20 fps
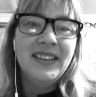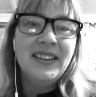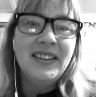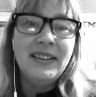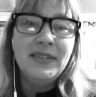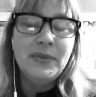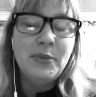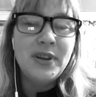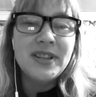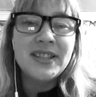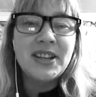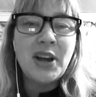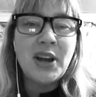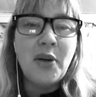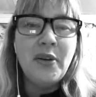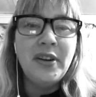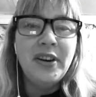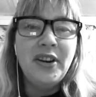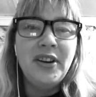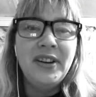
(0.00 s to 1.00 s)
what's
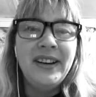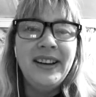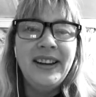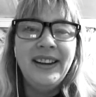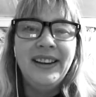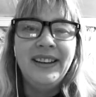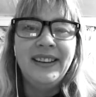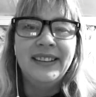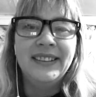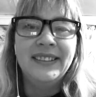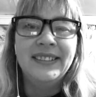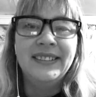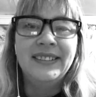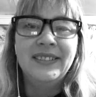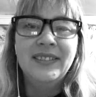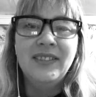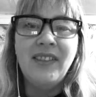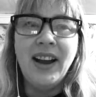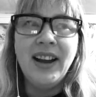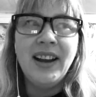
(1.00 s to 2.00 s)
going on here?
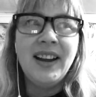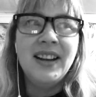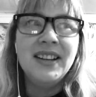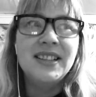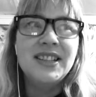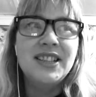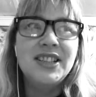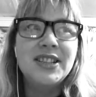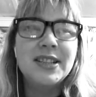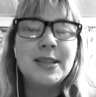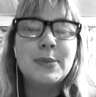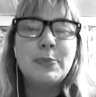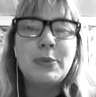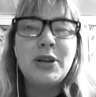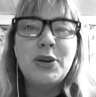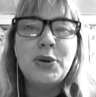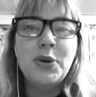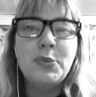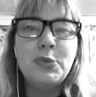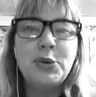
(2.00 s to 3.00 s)
Why can't she just be
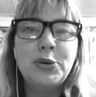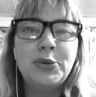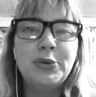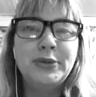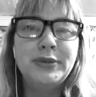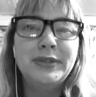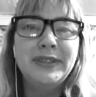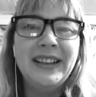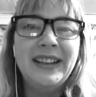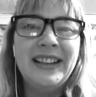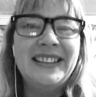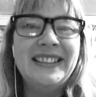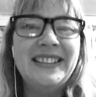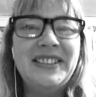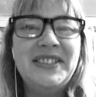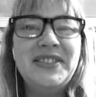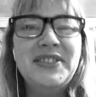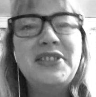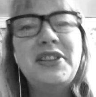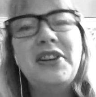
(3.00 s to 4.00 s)
normal?
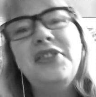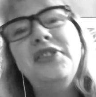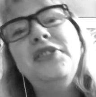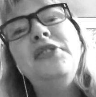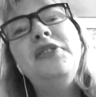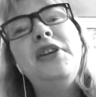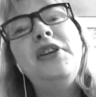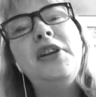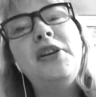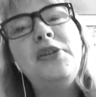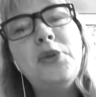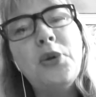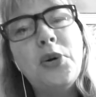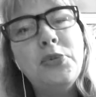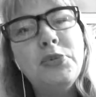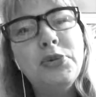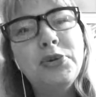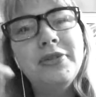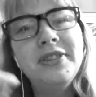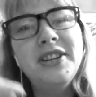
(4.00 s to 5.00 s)

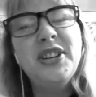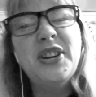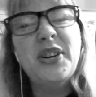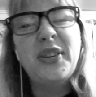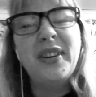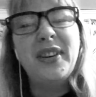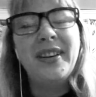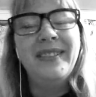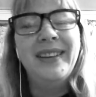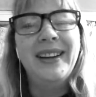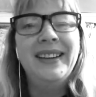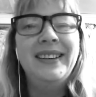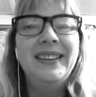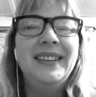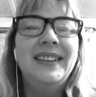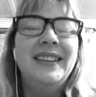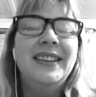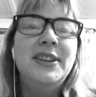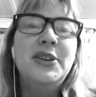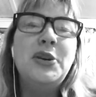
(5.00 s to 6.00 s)
Normal, you know what I mean?
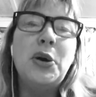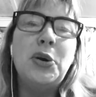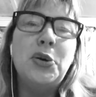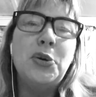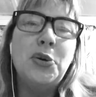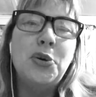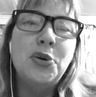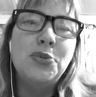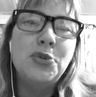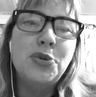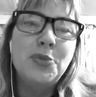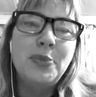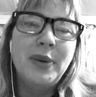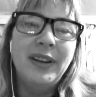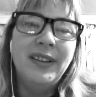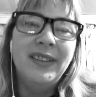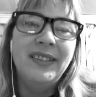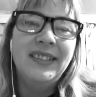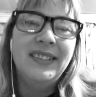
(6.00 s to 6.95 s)
Not normal, but